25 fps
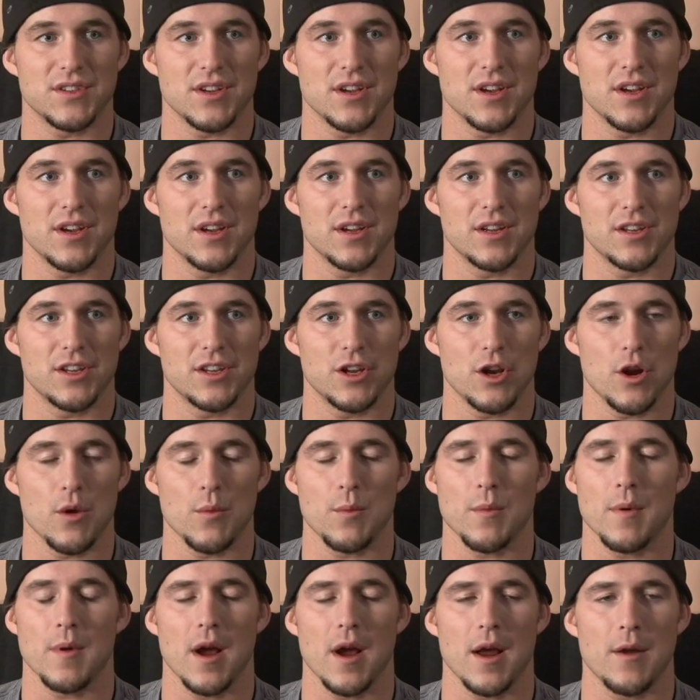I
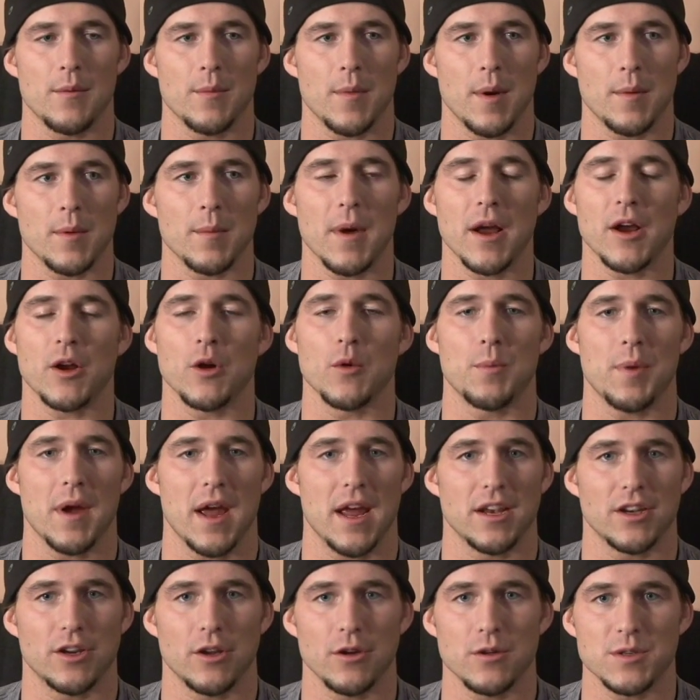remember Michael
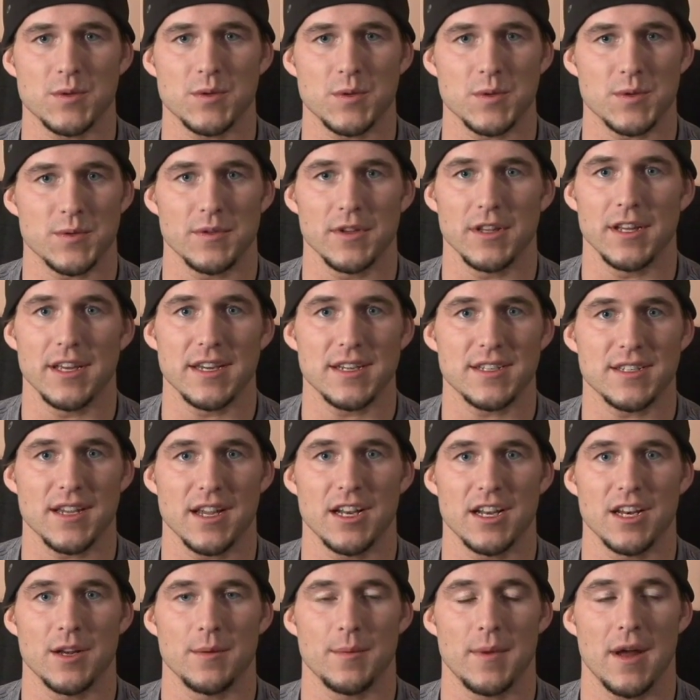Pankos was really
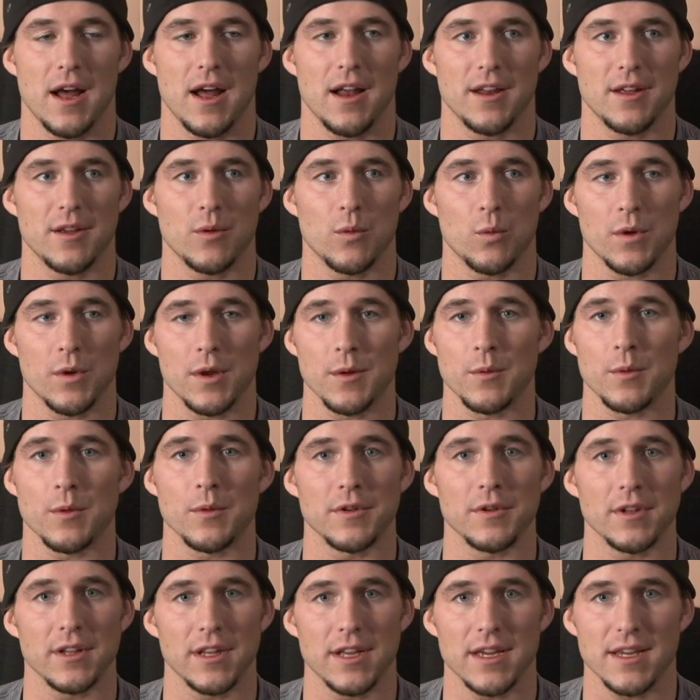excited about it. We were
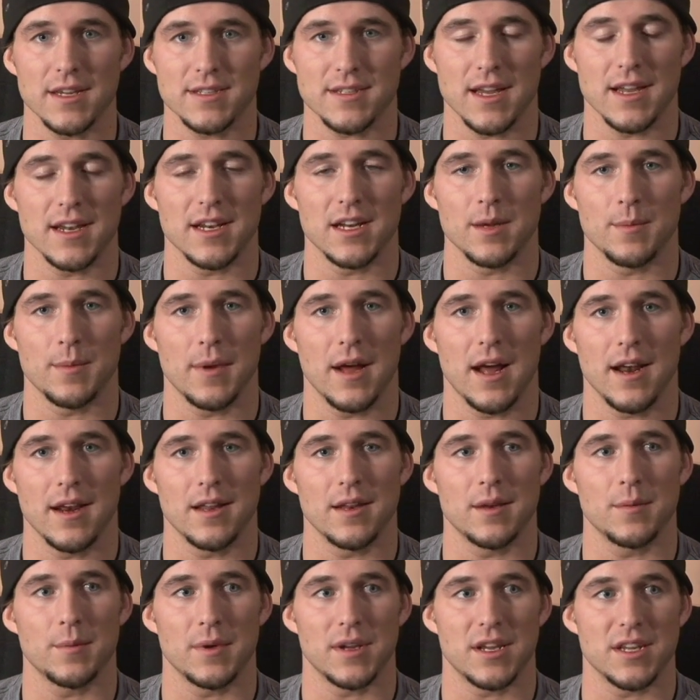really excited about
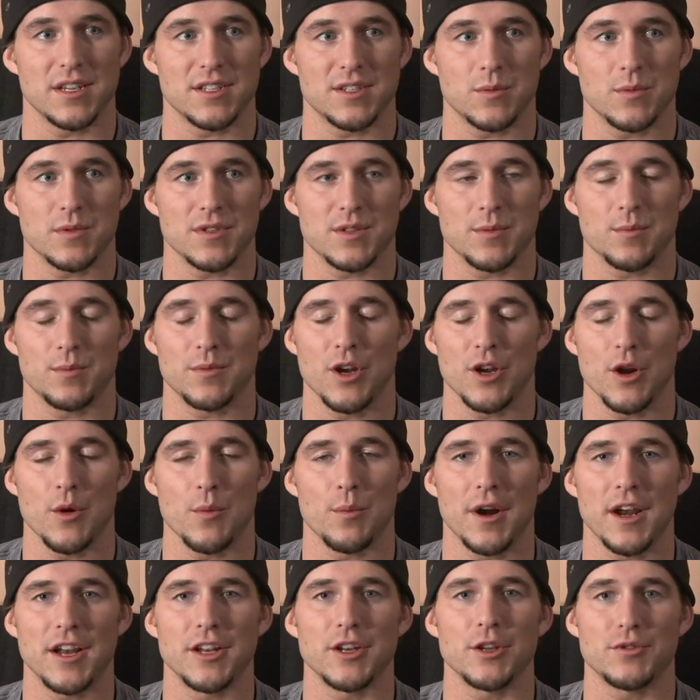it because it was a
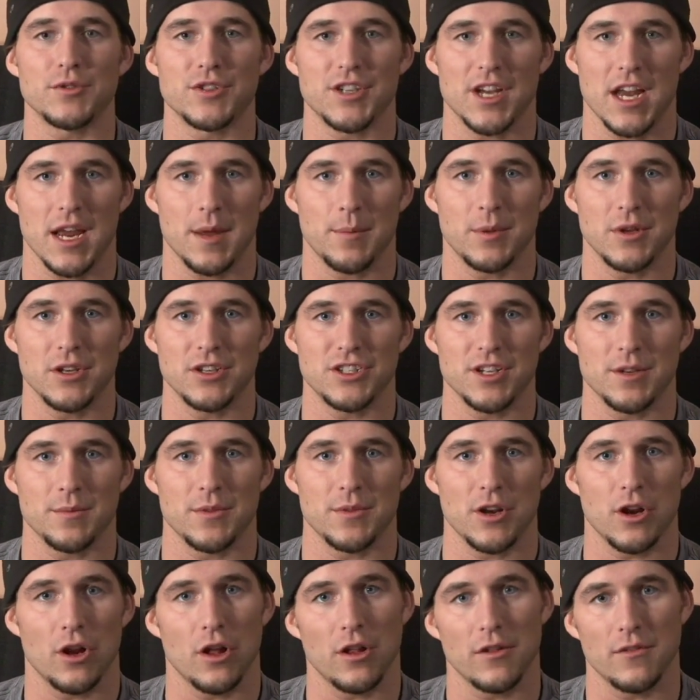brand new
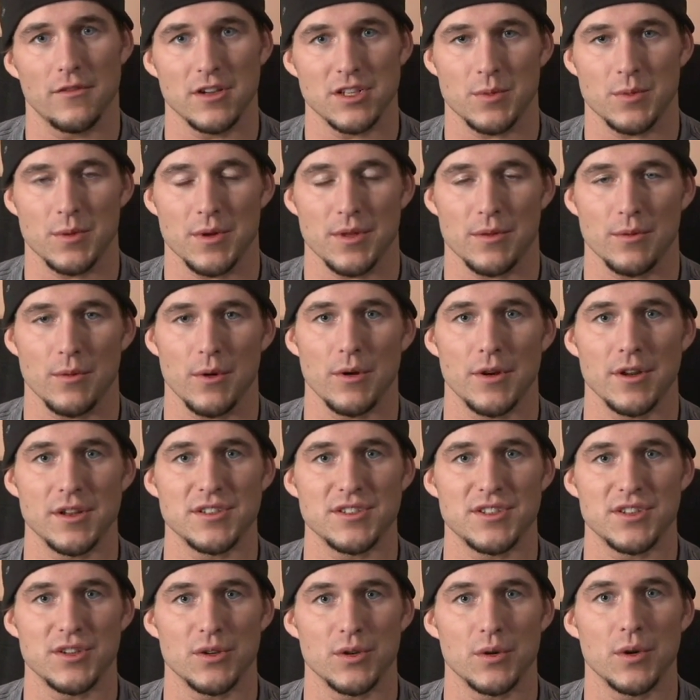championship that all of us were thrown
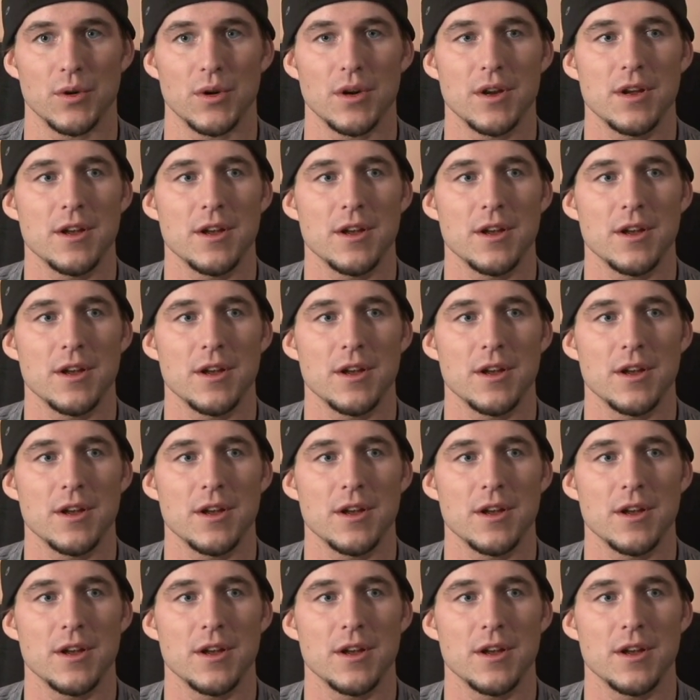into,